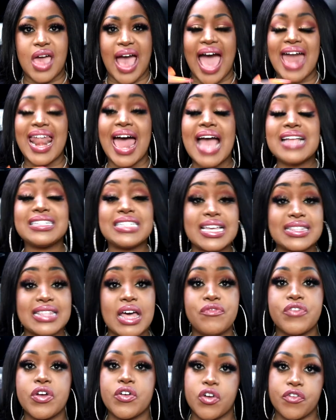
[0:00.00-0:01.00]
and i take
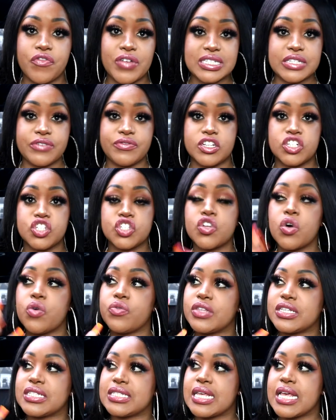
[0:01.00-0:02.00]
that very offensively do you know
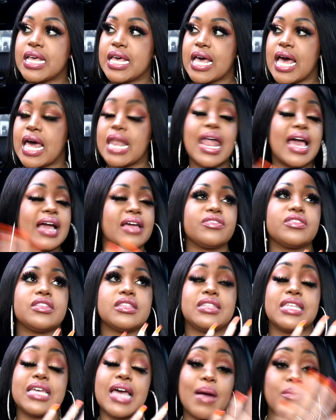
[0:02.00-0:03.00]
this like
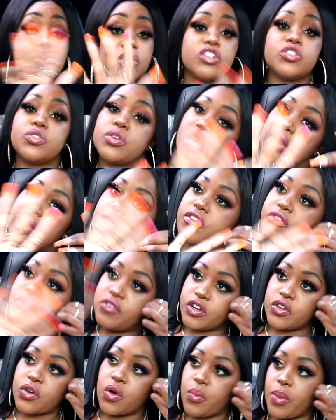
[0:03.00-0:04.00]
i'm gonna do another
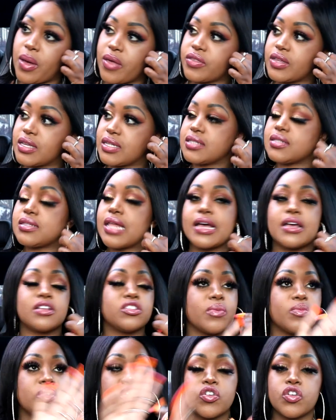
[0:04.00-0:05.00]
video about this like
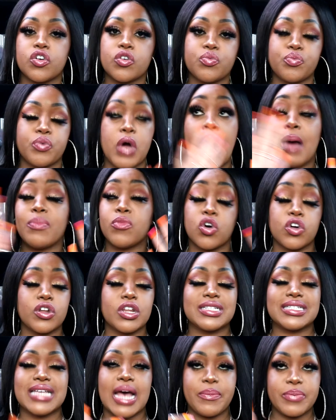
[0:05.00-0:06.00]
so i'm not gonna i'm not
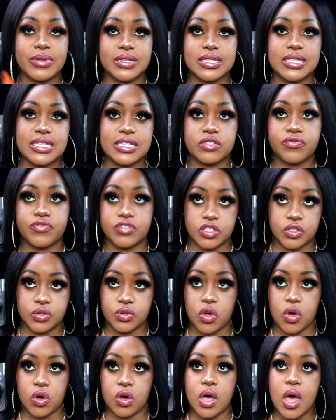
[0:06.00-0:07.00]
gonna tap into this for too
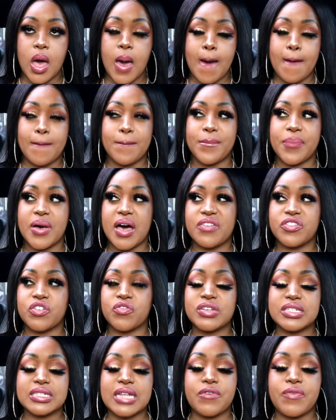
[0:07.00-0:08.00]
long but the
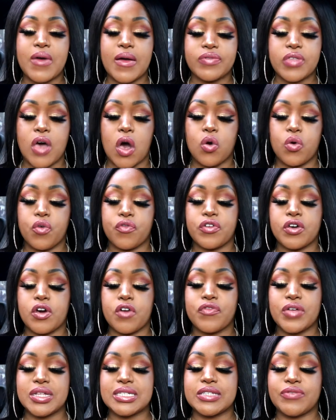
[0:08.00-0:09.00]
reason i find the uncle thing
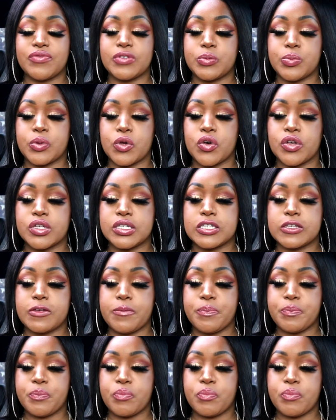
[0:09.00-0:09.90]
offensive is because